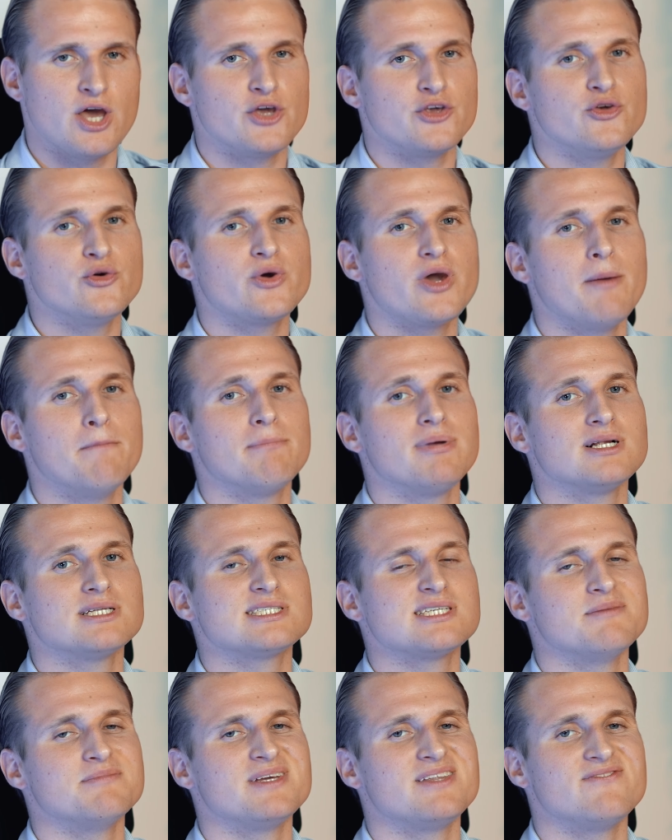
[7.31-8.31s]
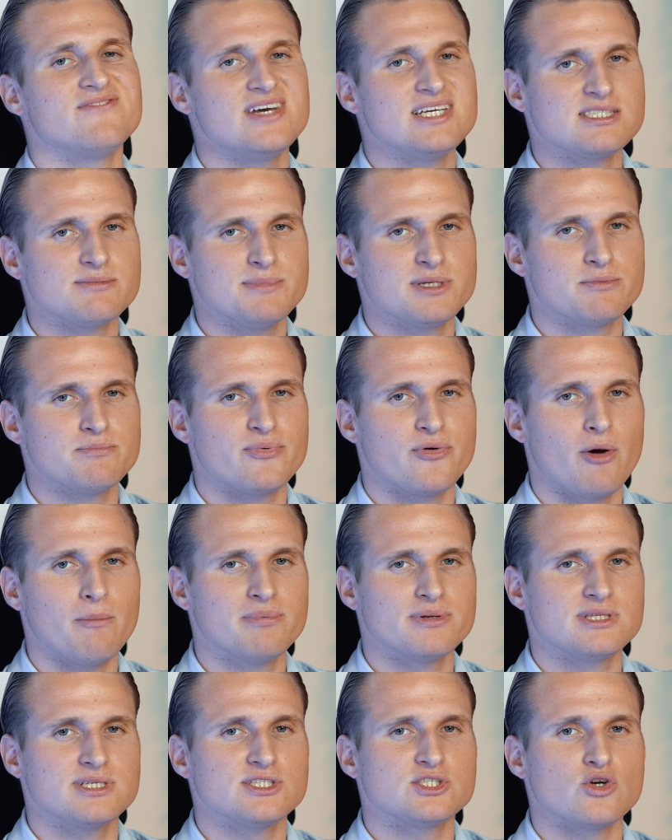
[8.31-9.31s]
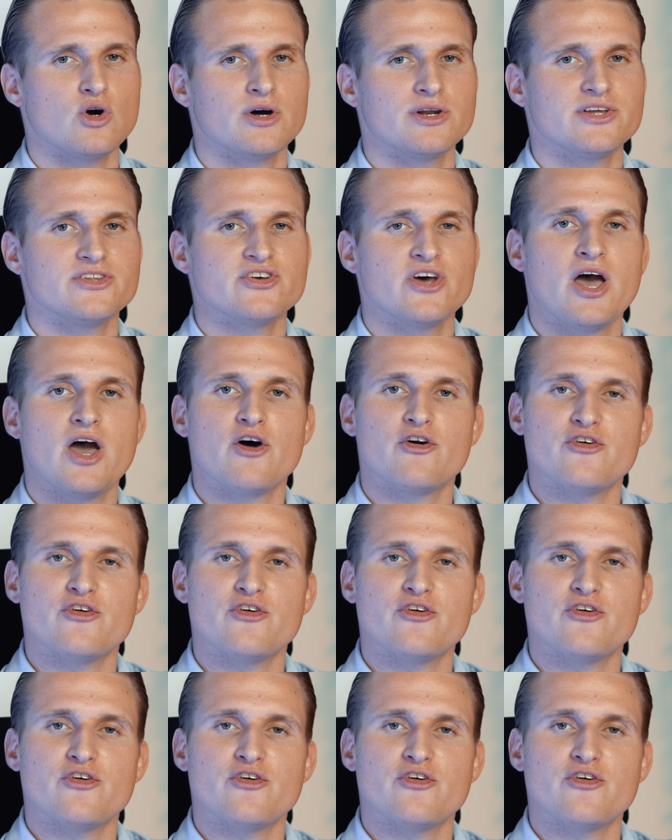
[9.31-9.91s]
You can build some investment properties on it,